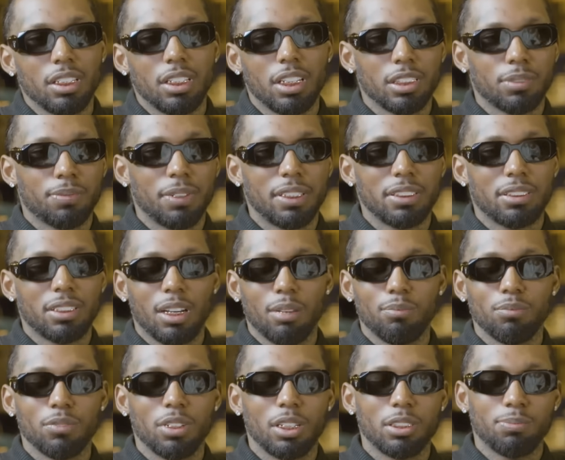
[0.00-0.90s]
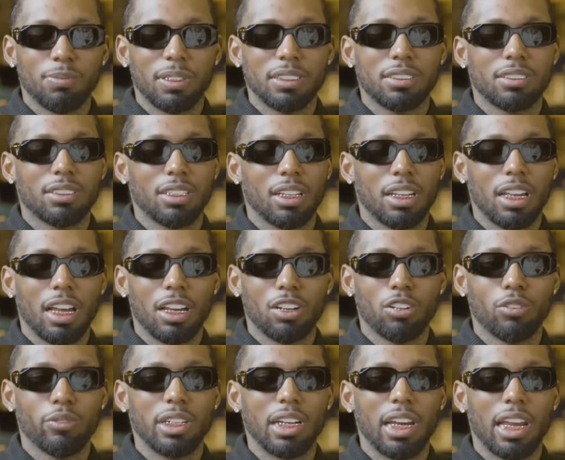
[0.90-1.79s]
Yeah, I was about to say, I
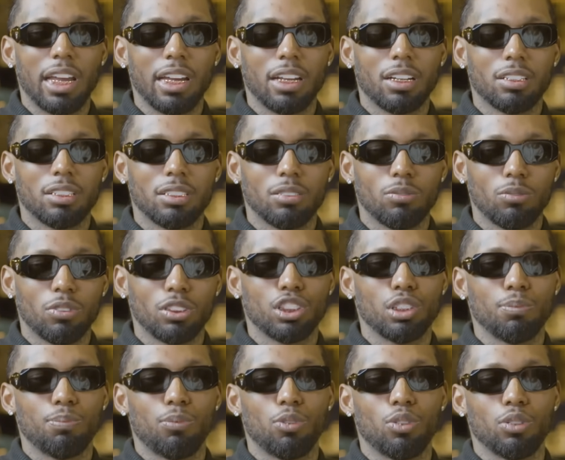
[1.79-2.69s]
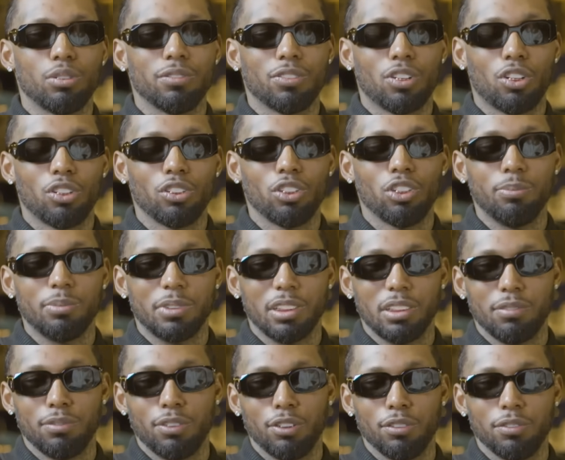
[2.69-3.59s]
don't really like watching porn with condoms
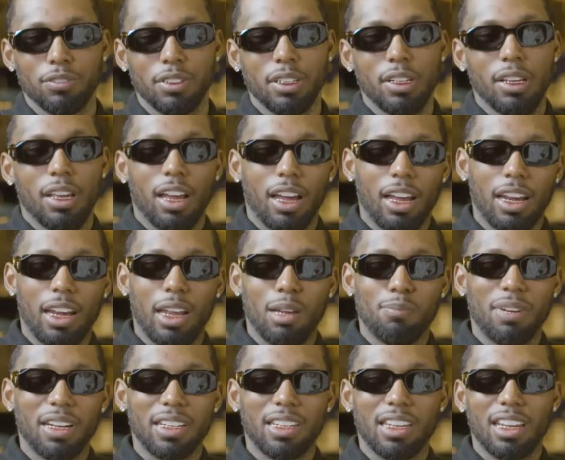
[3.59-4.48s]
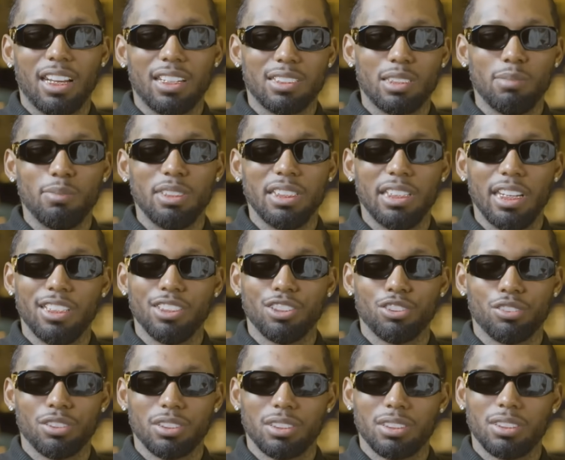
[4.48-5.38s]
involved. I like my gal to be
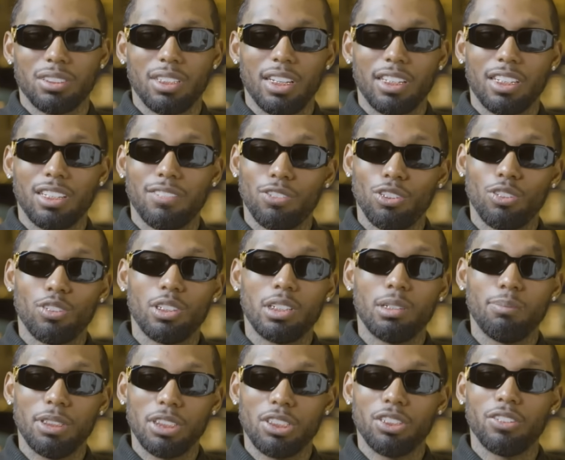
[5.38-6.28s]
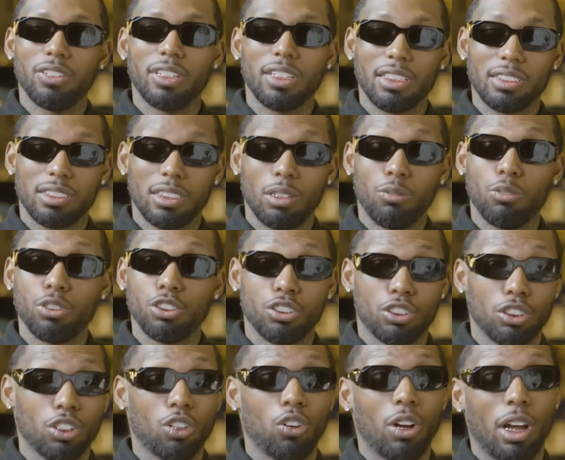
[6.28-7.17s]
dangerous. It's like, if you're gonna be doing this, I want you
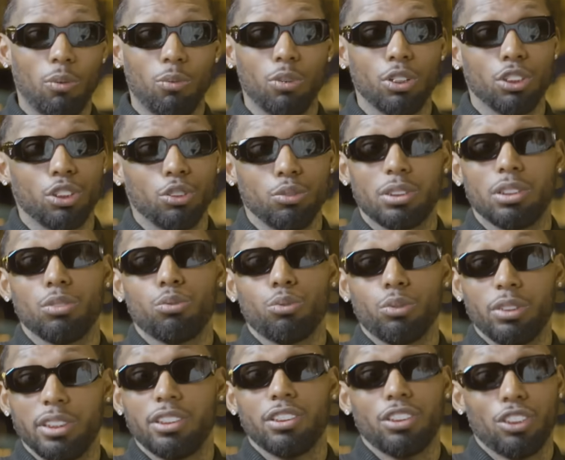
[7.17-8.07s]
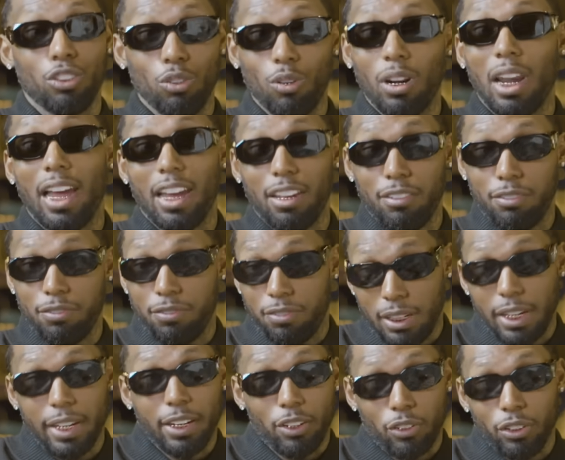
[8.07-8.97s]
to go, I want you to risk your life
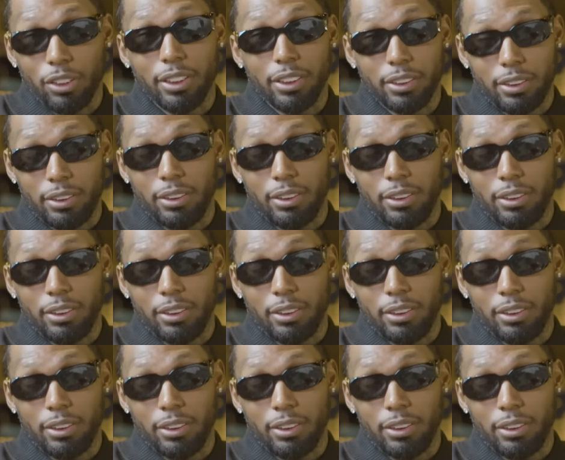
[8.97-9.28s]
like on this